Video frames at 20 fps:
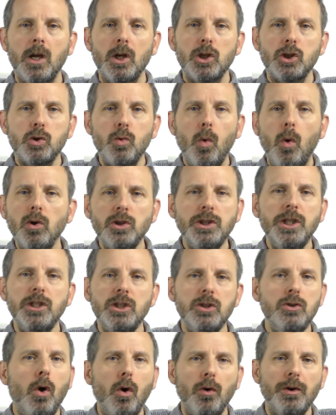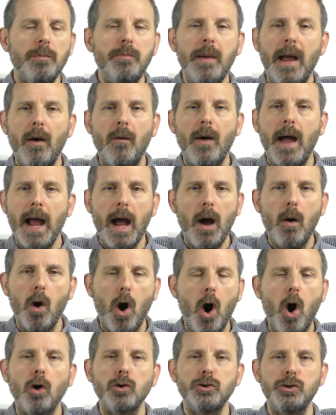Squash is not about how
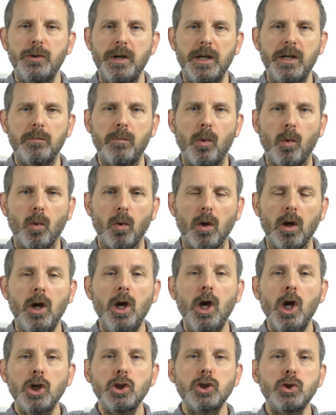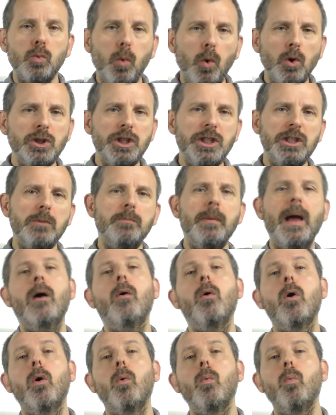hard you hit the ball. Squash is
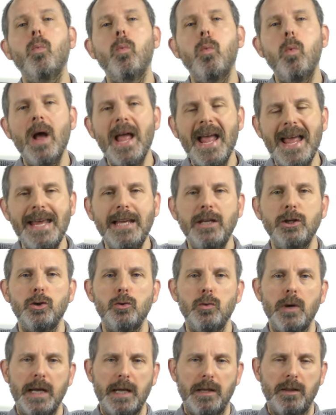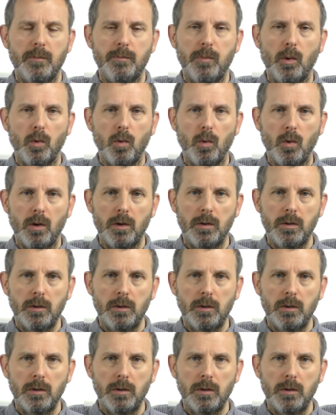about where you hit the ball.